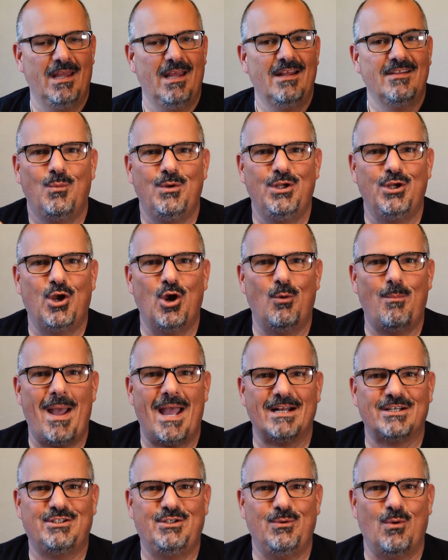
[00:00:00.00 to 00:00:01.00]
When you go
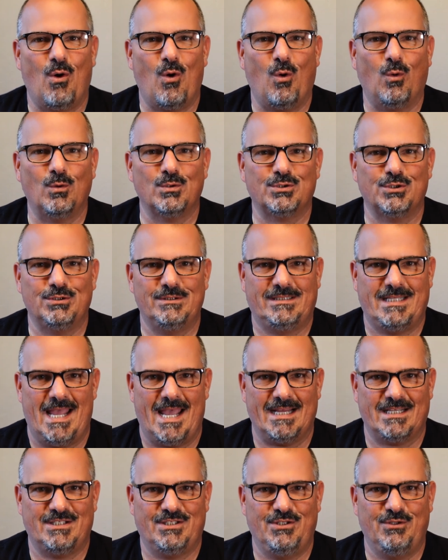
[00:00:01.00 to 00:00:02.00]
back to older
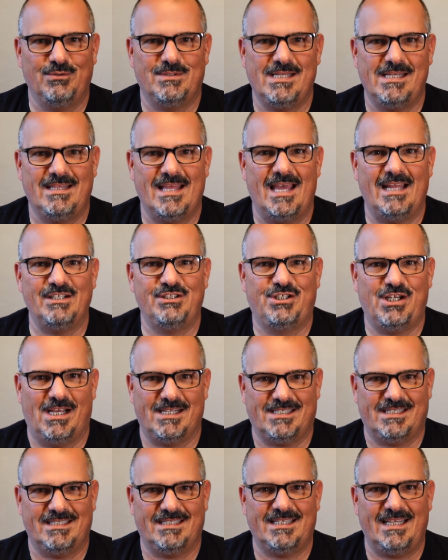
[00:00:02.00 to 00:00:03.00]
decks, you see that
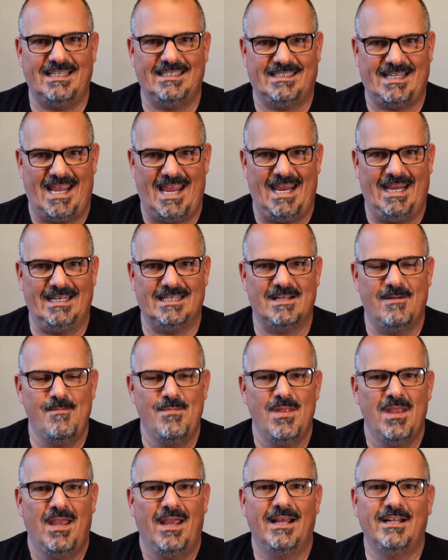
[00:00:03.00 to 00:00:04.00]
Justice is 8
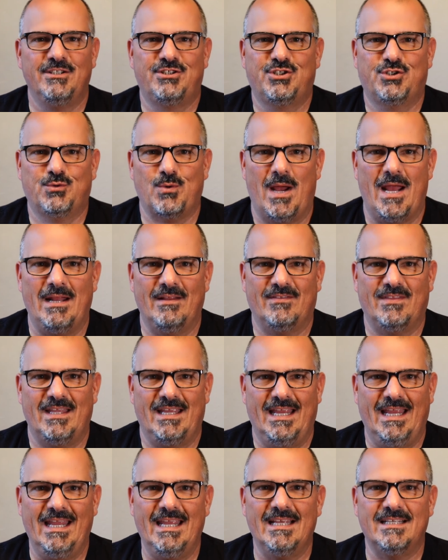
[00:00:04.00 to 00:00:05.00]
and Strength
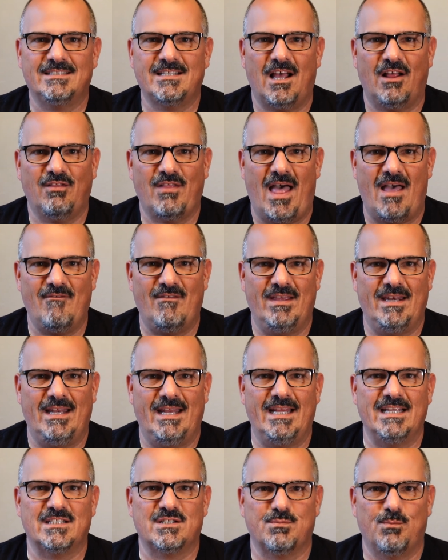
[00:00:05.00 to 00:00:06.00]
is 11
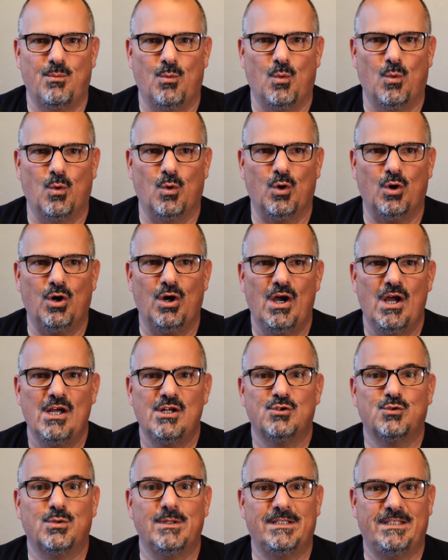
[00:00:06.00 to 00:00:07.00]
is more
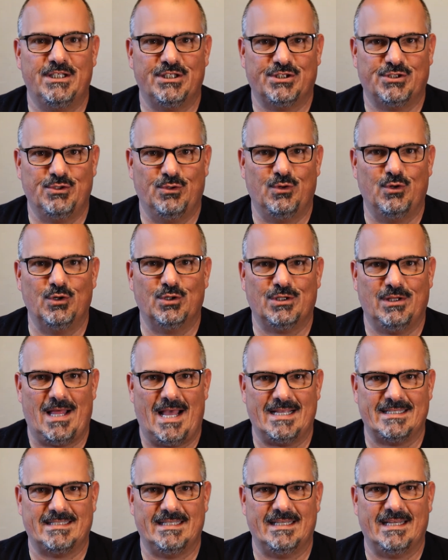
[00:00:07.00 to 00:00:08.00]
traditional or
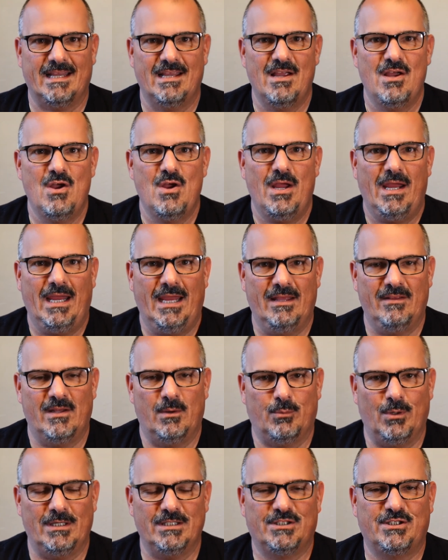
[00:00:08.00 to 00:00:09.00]
classic in
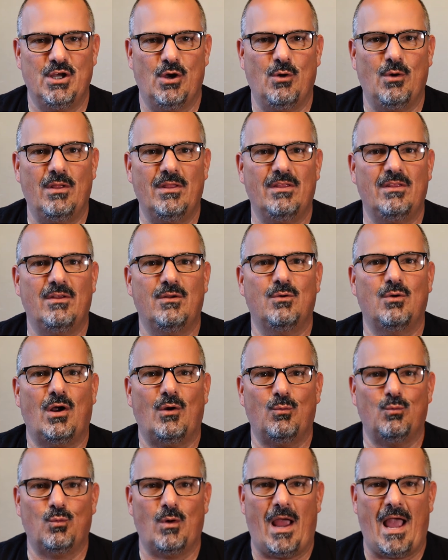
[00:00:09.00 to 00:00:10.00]
numbering. So
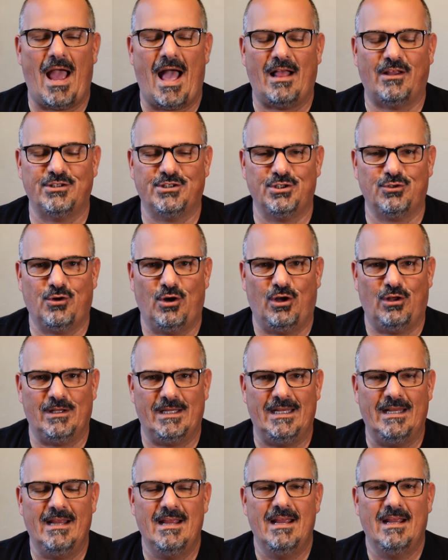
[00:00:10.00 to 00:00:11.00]
Aliester
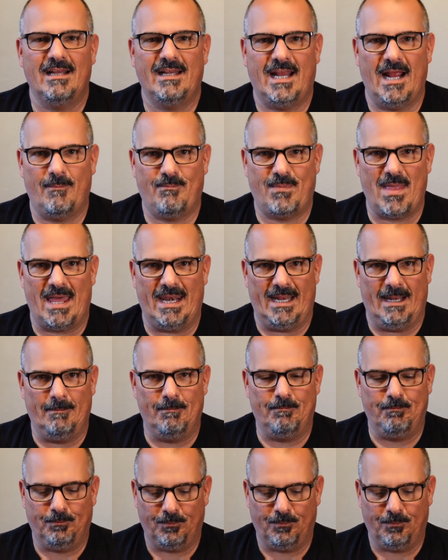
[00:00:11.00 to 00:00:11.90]
Crowley kept that in.